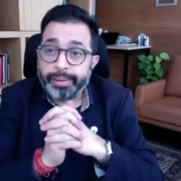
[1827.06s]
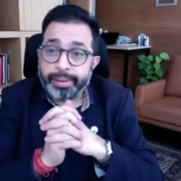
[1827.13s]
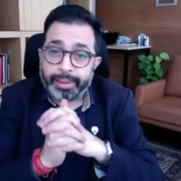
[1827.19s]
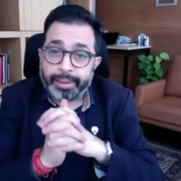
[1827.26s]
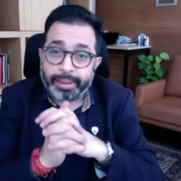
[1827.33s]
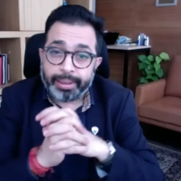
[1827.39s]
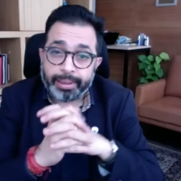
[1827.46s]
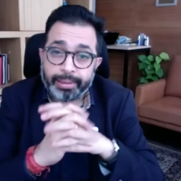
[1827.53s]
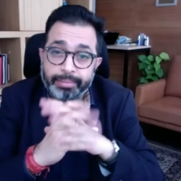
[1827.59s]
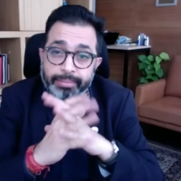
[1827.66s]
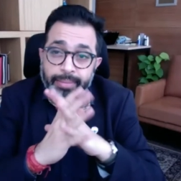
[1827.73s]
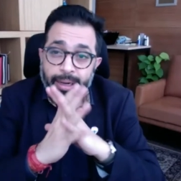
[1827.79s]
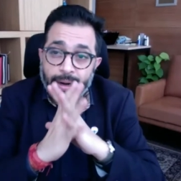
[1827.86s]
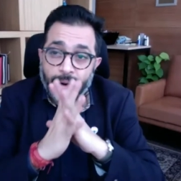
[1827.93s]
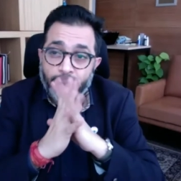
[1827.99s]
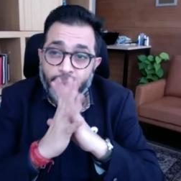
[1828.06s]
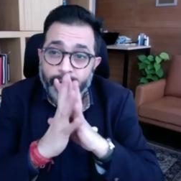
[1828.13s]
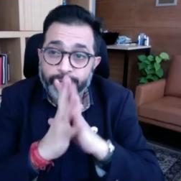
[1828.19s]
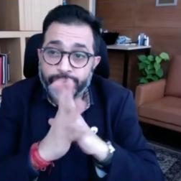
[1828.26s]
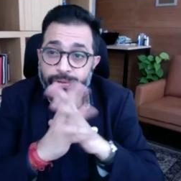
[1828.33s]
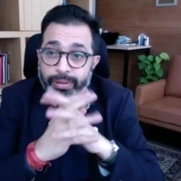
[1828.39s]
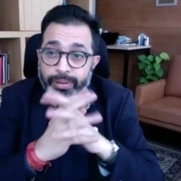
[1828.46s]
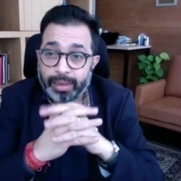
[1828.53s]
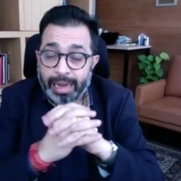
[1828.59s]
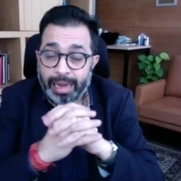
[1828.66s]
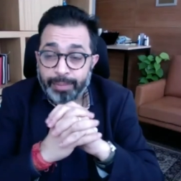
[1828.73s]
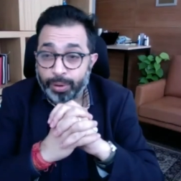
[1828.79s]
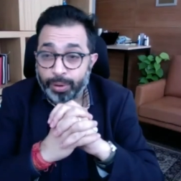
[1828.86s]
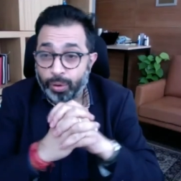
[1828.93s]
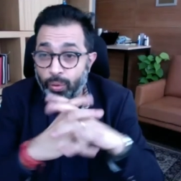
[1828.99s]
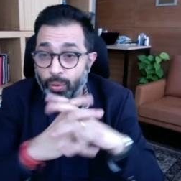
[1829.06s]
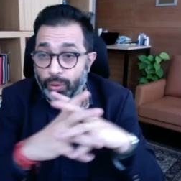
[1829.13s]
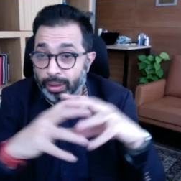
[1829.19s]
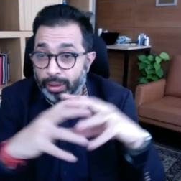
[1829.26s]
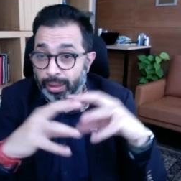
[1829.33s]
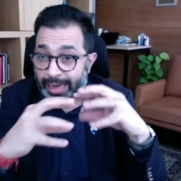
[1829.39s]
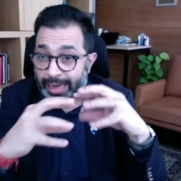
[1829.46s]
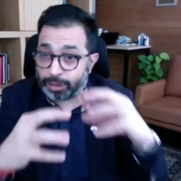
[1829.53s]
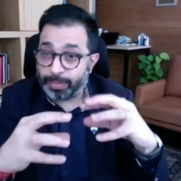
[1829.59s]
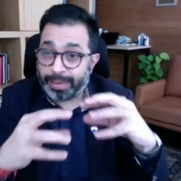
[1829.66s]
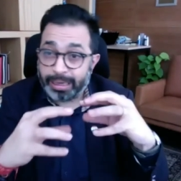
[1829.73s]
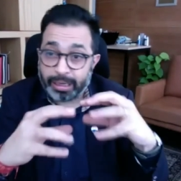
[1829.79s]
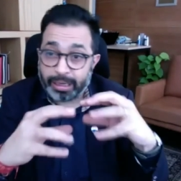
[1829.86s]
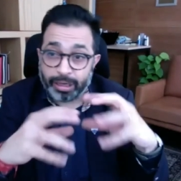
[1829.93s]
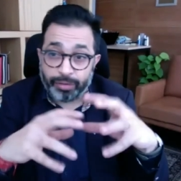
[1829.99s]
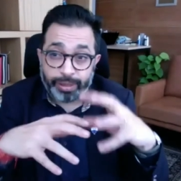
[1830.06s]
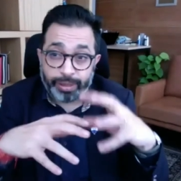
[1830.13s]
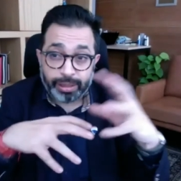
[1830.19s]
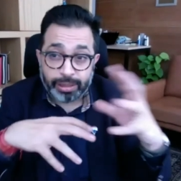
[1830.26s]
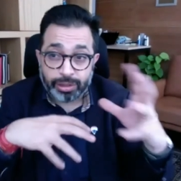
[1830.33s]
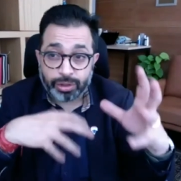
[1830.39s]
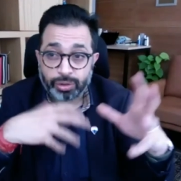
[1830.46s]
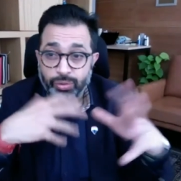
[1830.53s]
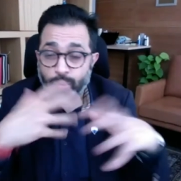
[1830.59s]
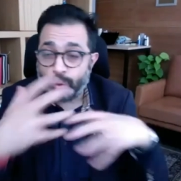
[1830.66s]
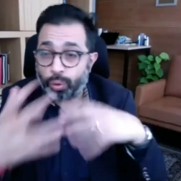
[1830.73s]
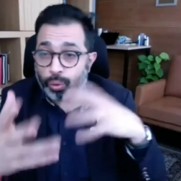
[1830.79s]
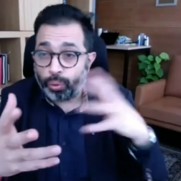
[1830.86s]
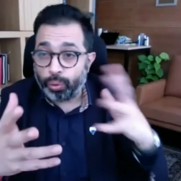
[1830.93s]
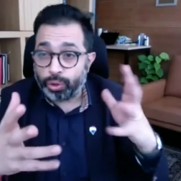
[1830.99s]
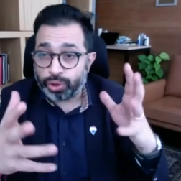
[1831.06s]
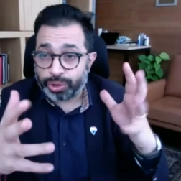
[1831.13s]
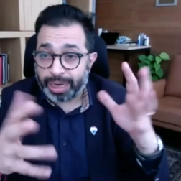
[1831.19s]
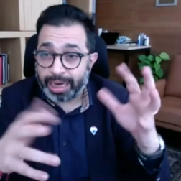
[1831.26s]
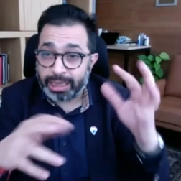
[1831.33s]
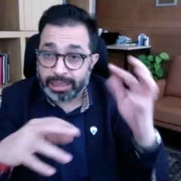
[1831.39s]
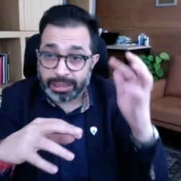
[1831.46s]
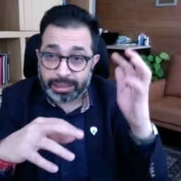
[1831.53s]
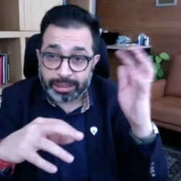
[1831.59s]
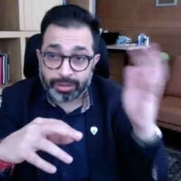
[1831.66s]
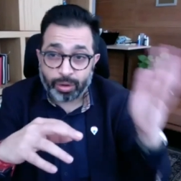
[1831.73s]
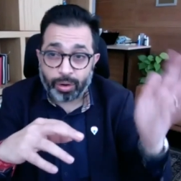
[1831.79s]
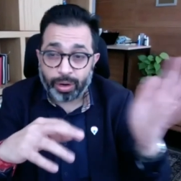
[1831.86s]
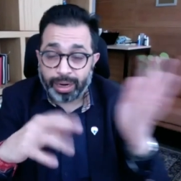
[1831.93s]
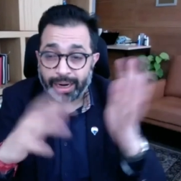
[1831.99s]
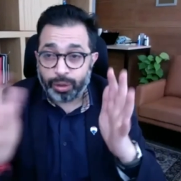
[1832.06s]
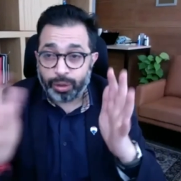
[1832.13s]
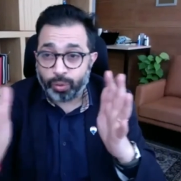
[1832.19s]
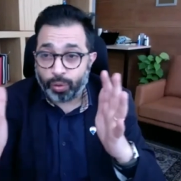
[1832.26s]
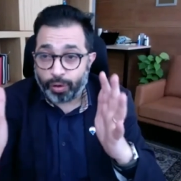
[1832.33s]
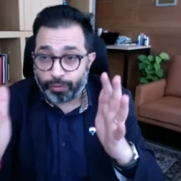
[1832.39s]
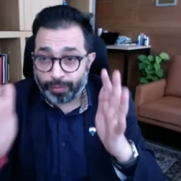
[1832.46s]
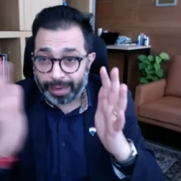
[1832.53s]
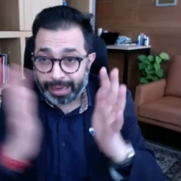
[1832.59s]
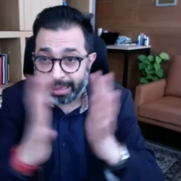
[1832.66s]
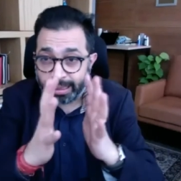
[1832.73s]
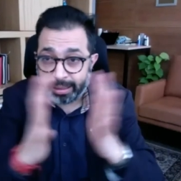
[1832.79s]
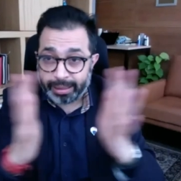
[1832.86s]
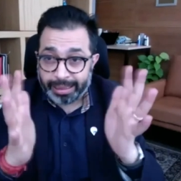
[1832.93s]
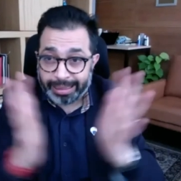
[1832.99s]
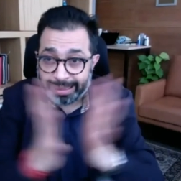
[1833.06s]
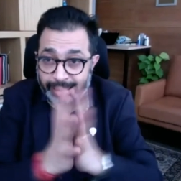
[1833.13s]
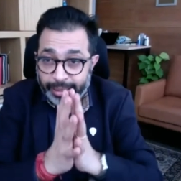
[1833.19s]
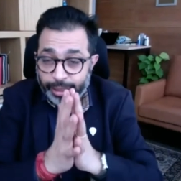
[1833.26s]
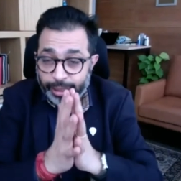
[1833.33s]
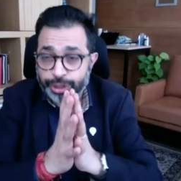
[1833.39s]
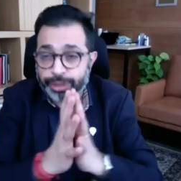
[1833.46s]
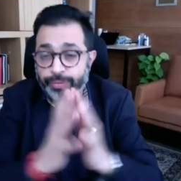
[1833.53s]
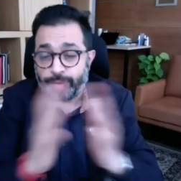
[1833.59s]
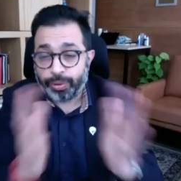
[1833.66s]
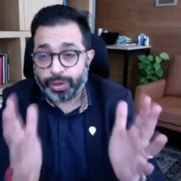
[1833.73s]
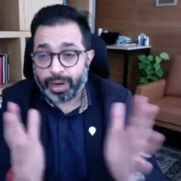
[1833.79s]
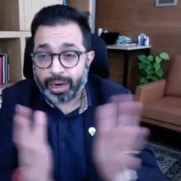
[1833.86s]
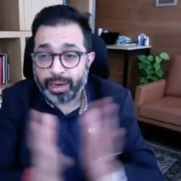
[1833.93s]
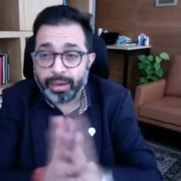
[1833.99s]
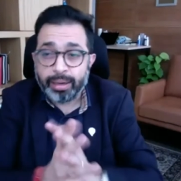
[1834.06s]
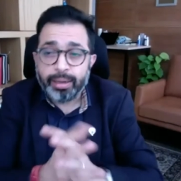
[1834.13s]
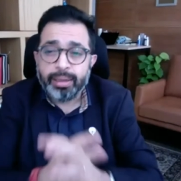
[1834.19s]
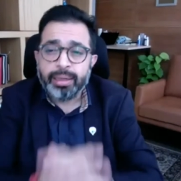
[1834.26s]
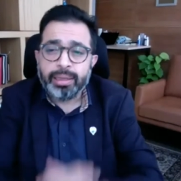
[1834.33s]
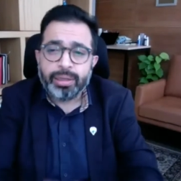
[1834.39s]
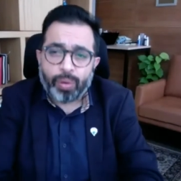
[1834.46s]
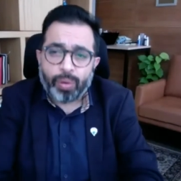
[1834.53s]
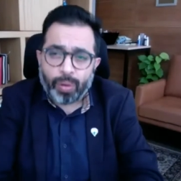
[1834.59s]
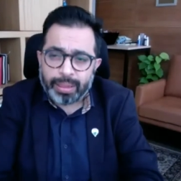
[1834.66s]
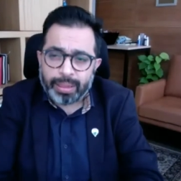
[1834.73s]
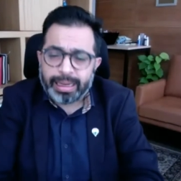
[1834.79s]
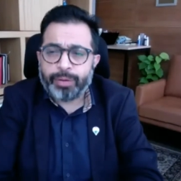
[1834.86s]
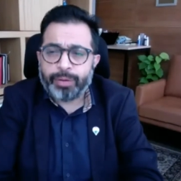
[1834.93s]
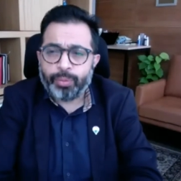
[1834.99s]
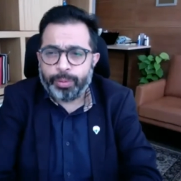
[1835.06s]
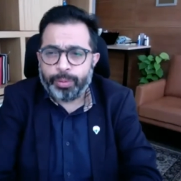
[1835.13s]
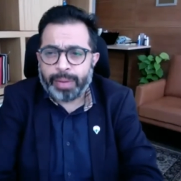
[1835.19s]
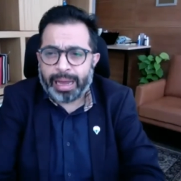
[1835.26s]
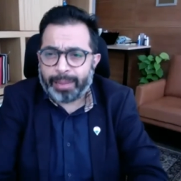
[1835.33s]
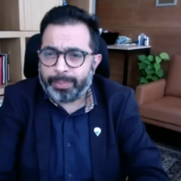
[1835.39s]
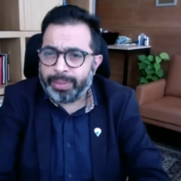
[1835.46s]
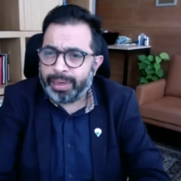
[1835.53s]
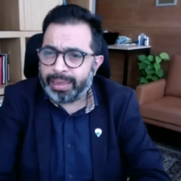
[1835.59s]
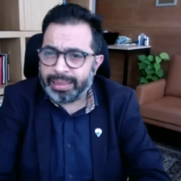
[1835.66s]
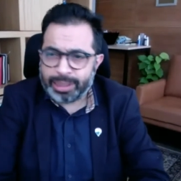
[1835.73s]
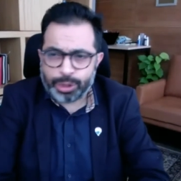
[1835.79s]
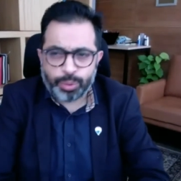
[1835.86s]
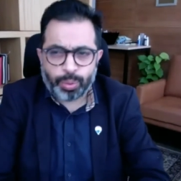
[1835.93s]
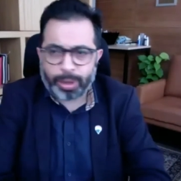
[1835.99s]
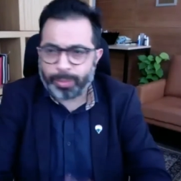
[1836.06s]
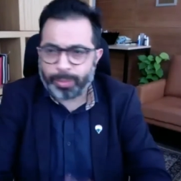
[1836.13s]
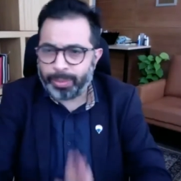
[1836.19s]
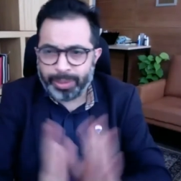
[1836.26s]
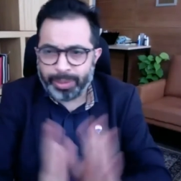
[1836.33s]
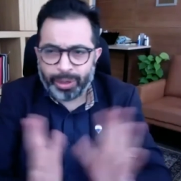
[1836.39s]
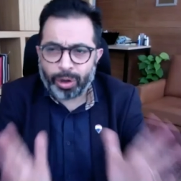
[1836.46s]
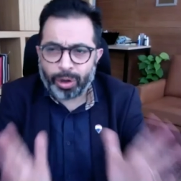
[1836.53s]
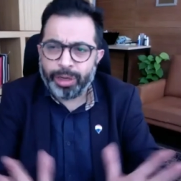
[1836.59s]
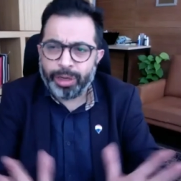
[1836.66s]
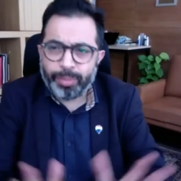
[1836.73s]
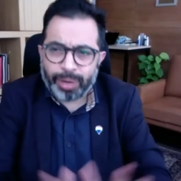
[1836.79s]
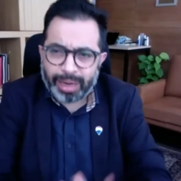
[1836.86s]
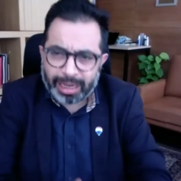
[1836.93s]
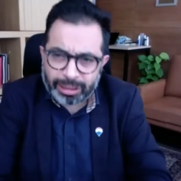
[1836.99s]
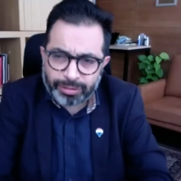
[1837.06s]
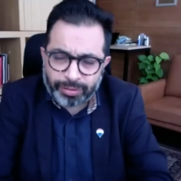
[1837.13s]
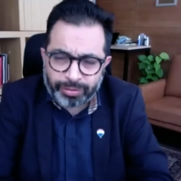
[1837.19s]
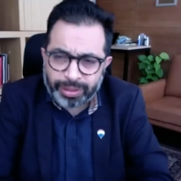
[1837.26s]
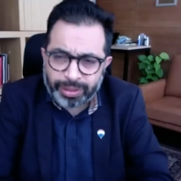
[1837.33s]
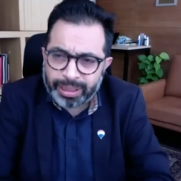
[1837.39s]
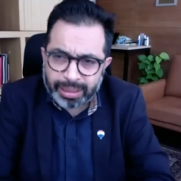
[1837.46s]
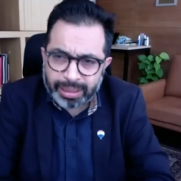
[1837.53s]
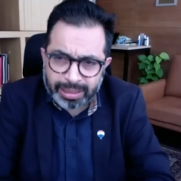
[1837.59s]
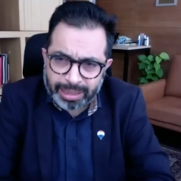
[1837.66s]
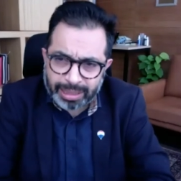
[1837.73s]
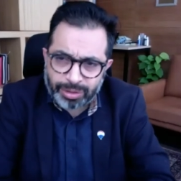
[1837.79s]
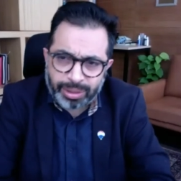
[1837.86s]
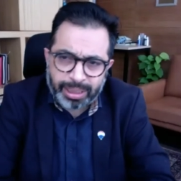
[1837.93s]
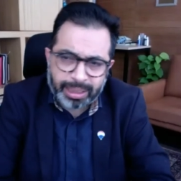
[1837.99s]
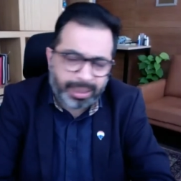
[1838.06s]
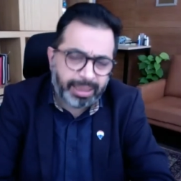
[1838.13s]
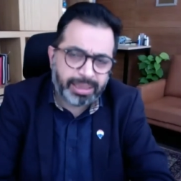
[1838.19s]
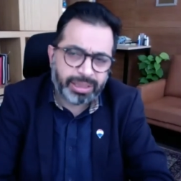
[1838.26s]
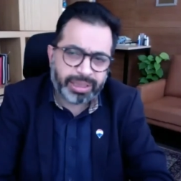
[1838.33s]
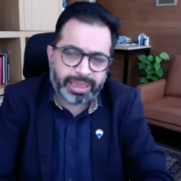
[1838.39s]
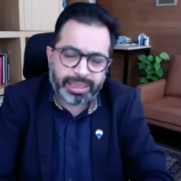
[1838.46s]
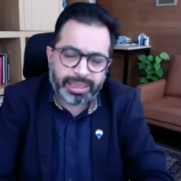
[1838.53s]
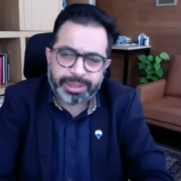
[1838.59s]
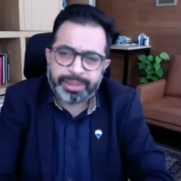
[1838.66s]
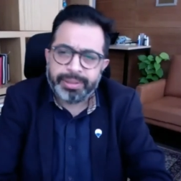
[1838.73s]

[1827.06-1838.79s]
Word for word: uh, a lot of uh, hyperlocal last mile convenience, O2O strategies, online to offline integration would run. All that would happen. And this is what we've been talking about last 15 years. Actually, nothing has changed.